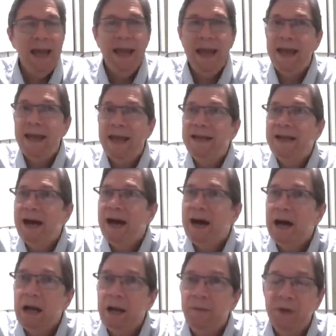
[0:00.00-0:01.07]
And
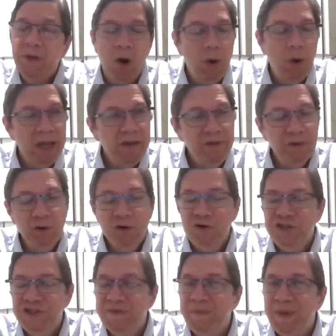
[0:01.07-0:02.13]
I'm going
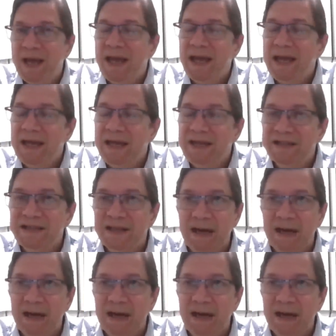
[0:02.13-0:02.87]
through space,